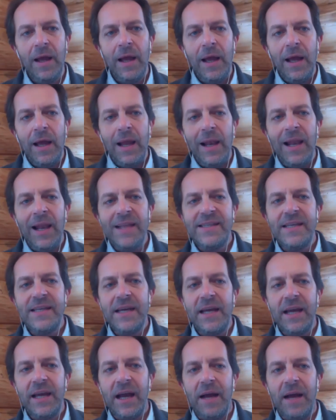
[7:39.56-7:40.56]
let's
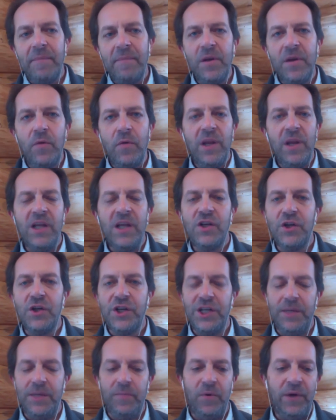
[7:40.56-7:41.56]
say i'm in a
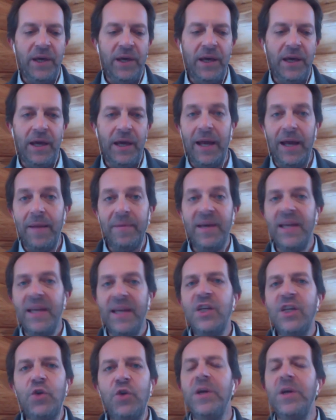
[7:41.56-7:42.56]
relationship okay and i'm getting
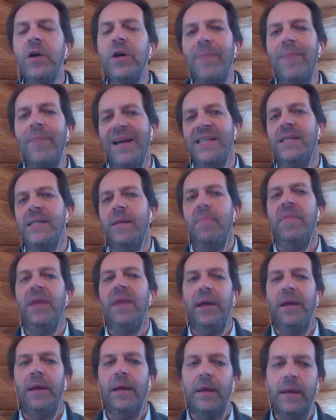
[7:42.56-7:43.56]
triggered by something
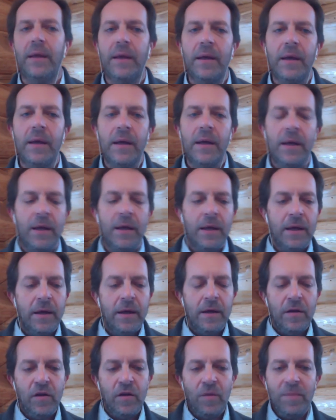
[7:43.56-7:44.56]

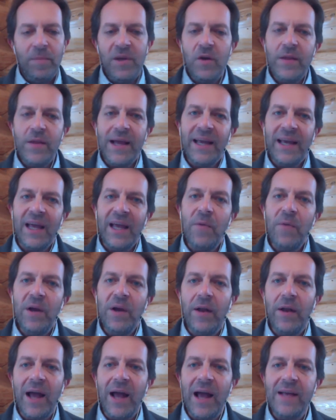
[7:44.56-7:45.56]
the minute i can
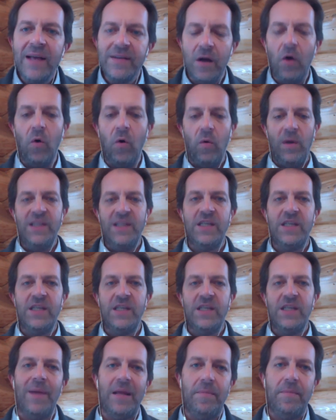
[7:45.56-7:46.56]
recognize oh it's
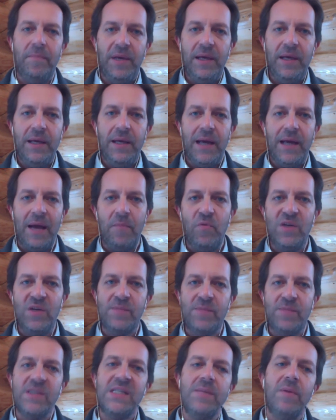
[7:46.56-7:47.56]
about me i'm
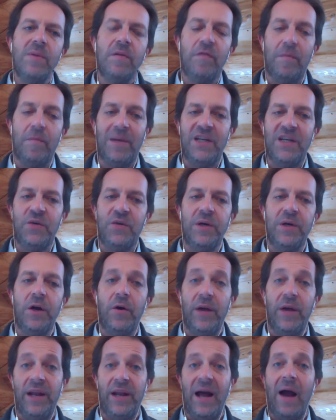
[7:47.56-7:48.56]
responsible for my trigger
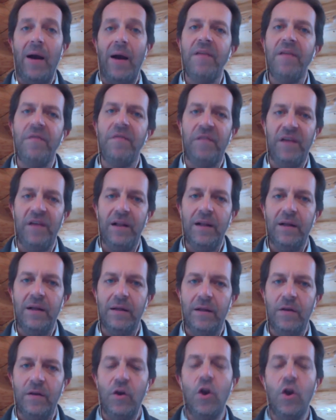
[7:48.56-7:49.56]
and how i feel
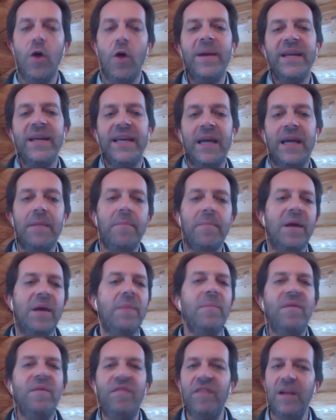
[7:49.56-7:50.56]
nobody can make
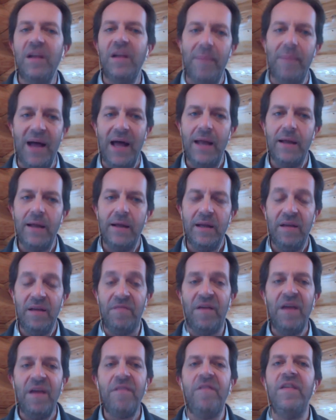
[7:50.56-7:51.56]
me feel bad if
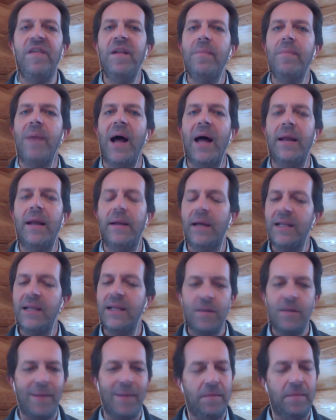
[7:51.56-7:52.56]
i feel bad it's
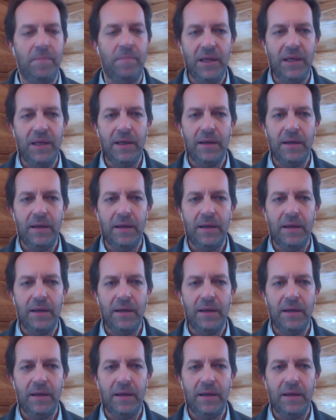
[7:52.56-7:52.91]
about me